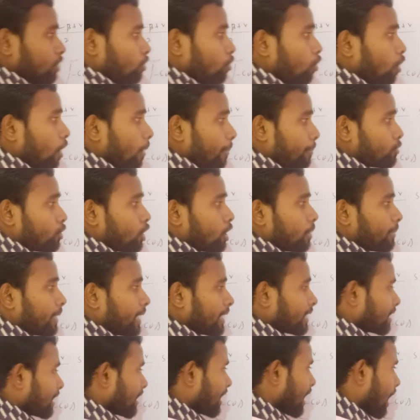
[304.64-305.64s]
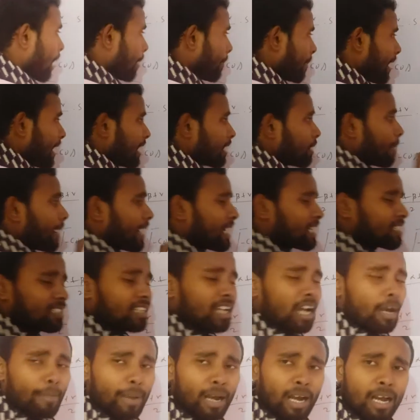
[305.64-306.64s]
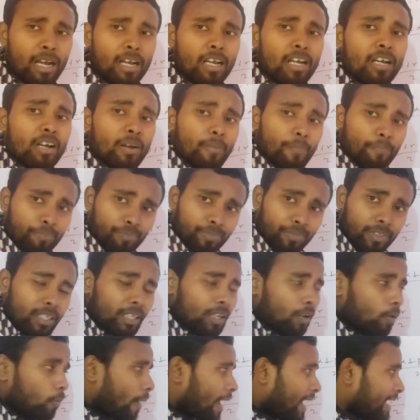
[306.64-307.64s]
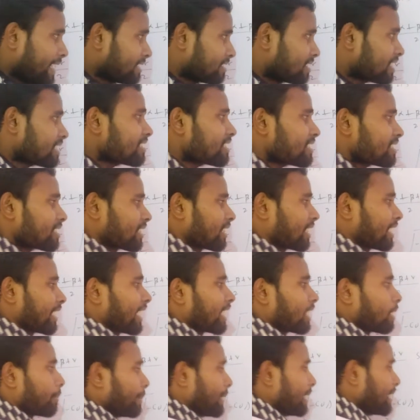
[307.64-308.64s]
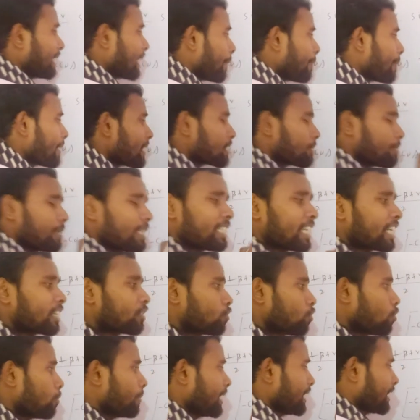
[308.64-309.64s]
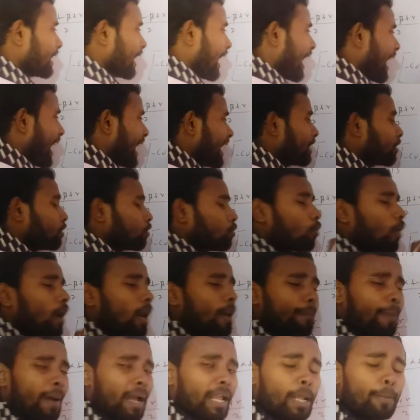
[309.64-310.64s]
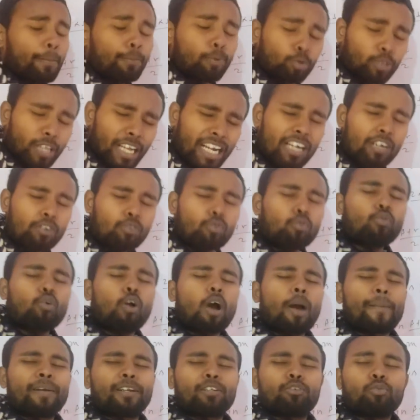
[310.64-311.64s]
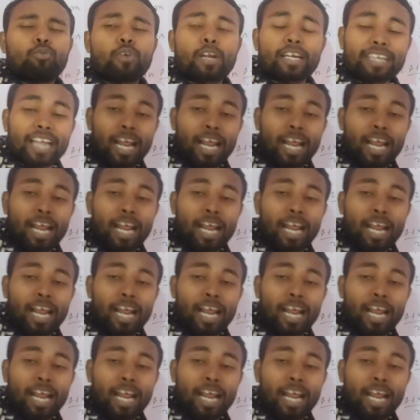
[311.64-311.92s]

you observe that gamma and minus gamma vanishes each other, and beta plus beta 2 beta and 2 alpha. If you take 2 common, you get